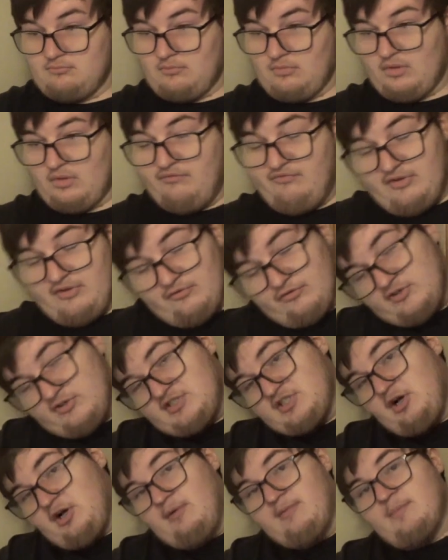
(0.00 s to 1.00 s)
Feel free
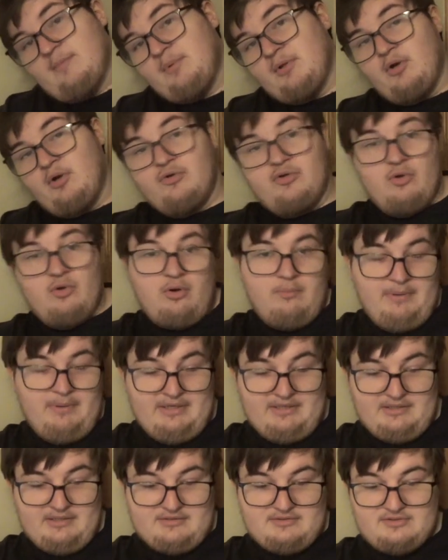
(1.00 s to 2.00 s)
to comment below your
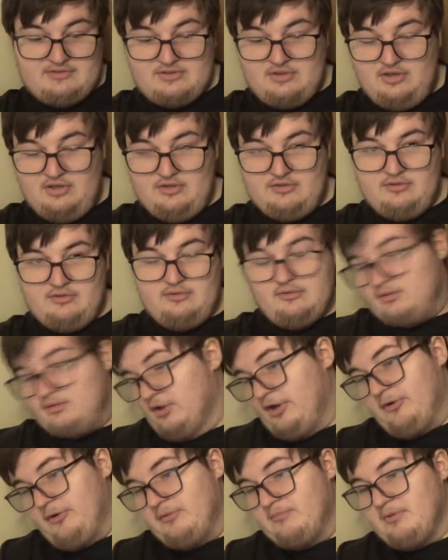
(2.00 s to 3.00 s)
opinions on the
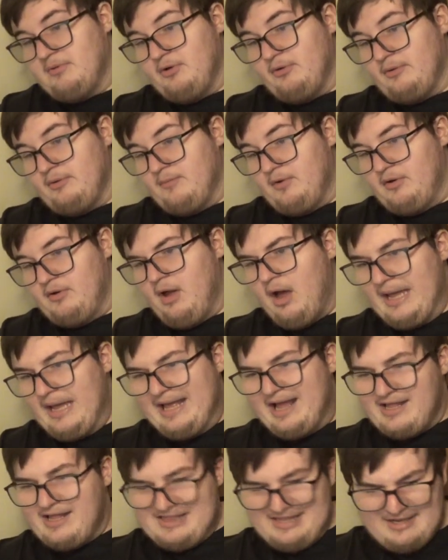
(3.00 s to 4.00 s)
Hoenn Pokemon.
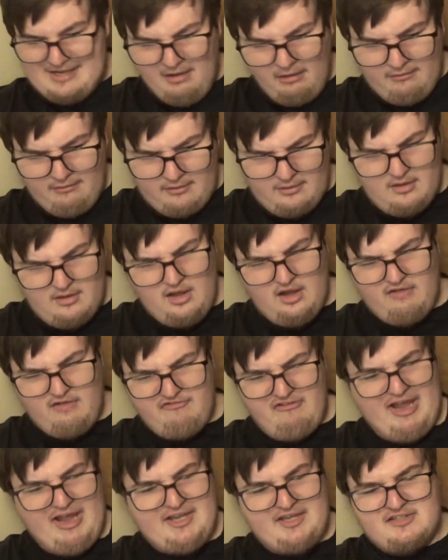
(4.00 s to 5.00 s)
I think
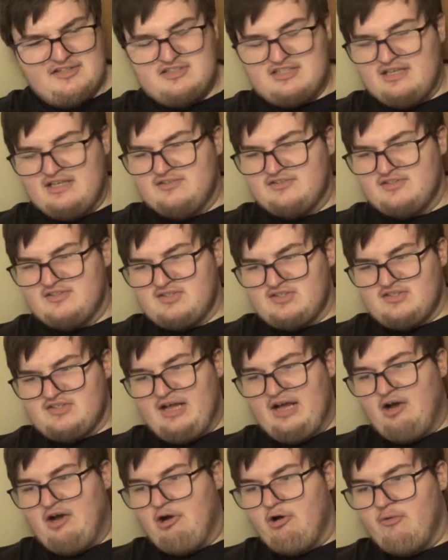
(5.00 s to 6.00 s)
fan consensus is
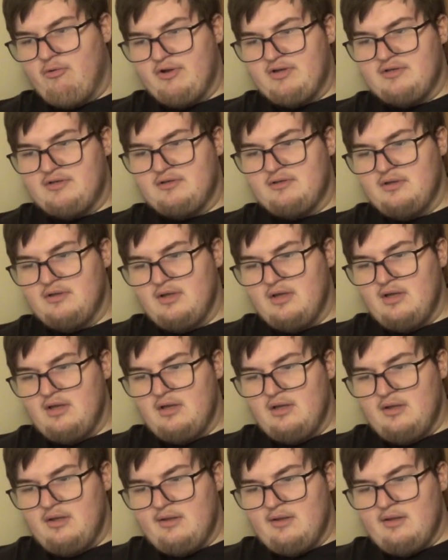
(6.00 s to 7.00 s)
that Hoenn...
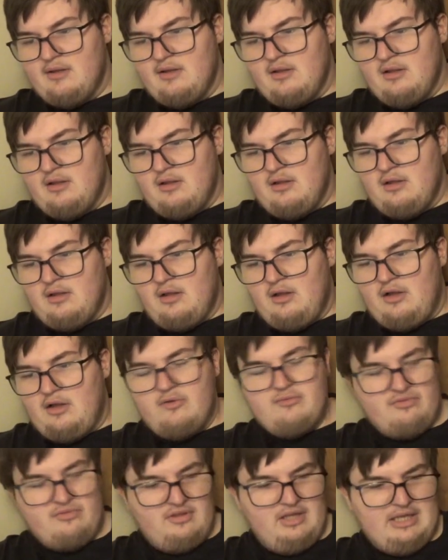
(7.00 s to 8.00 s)
I
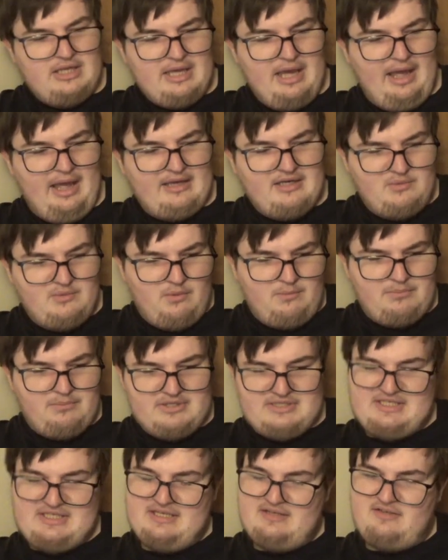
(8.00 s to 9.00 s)
don't think anyone
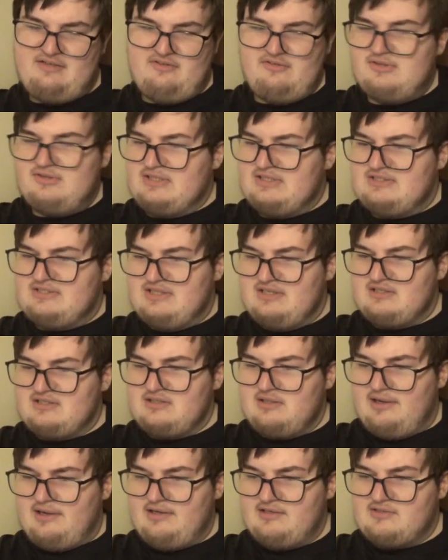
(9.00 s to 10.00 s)
particularly
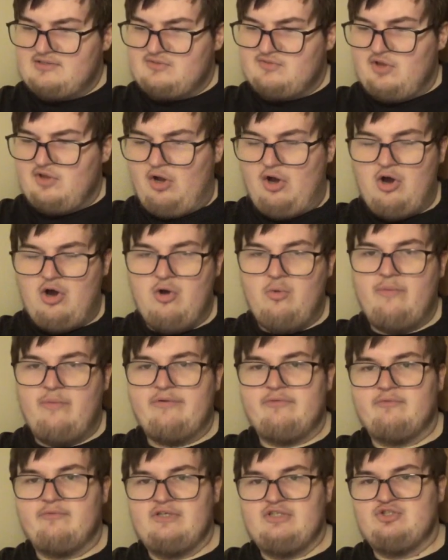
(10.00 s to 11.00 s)
dislikes the
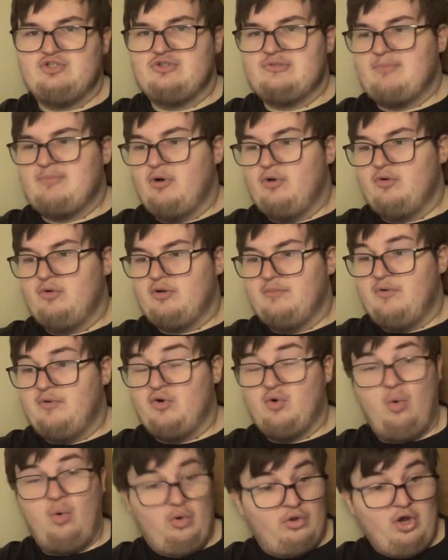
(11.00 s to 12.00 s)
Hoenn region's Pokemon,
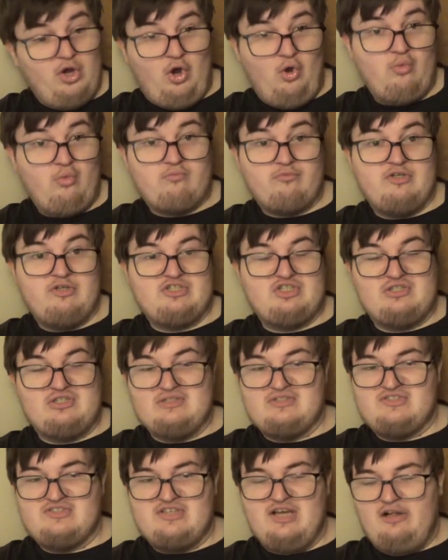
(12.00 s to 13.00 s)
or the Hoenn region
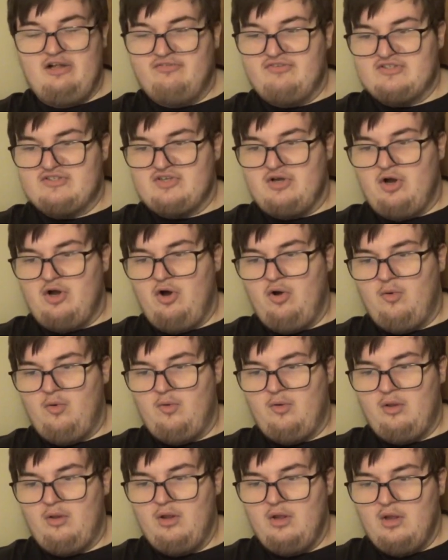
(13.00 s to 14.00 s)
itself as a
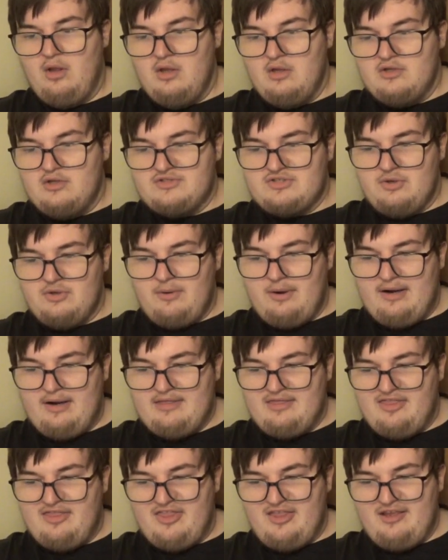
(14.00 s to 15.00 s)
whole. So I
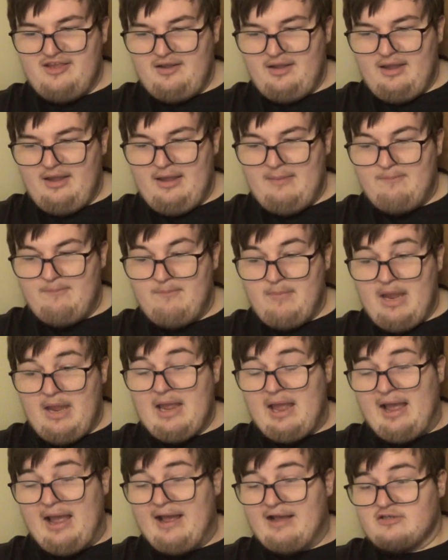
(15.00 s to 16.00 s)
think it
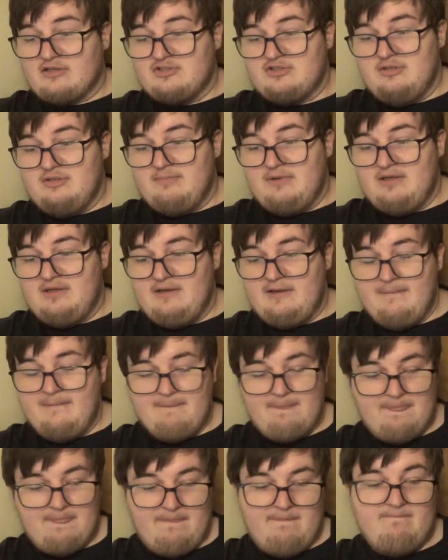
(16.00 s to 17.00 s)
may actually be
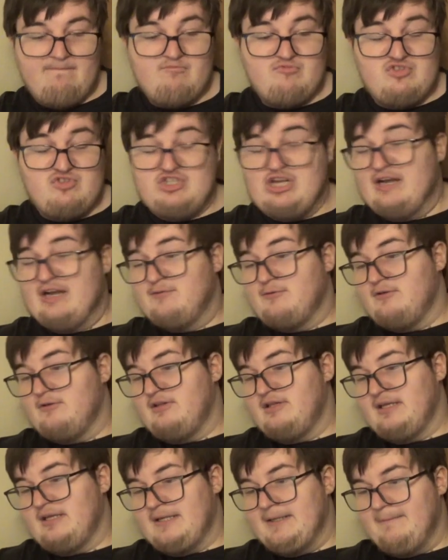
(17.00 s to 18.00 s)

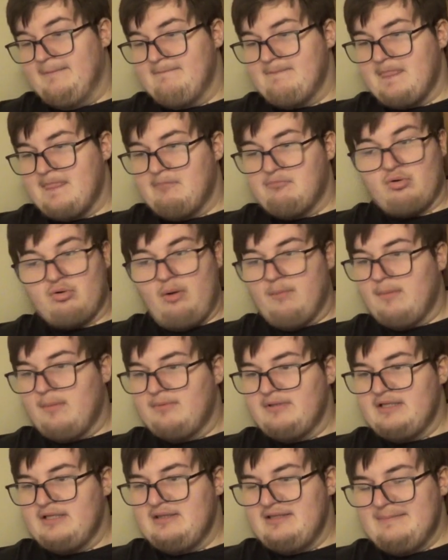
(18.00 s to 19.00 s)
generally
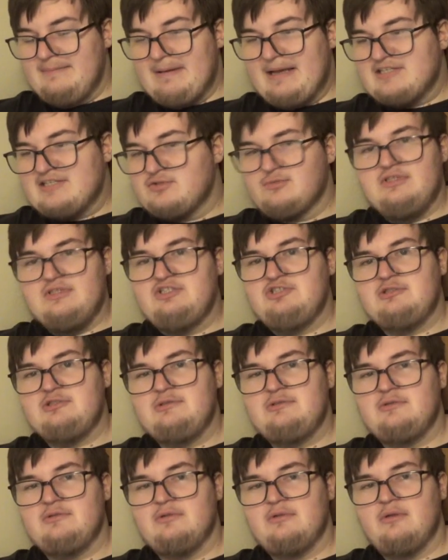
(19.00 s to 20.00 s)
probably the best region,
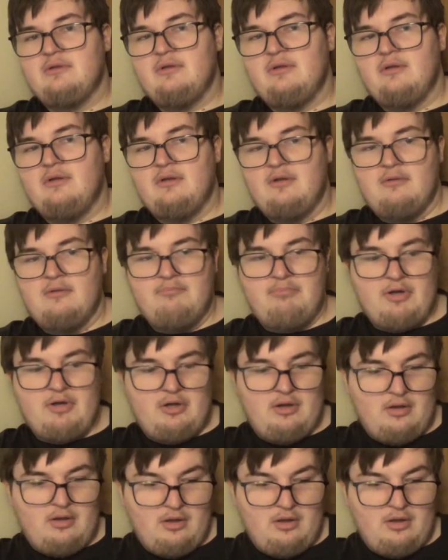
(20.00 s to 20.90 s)
but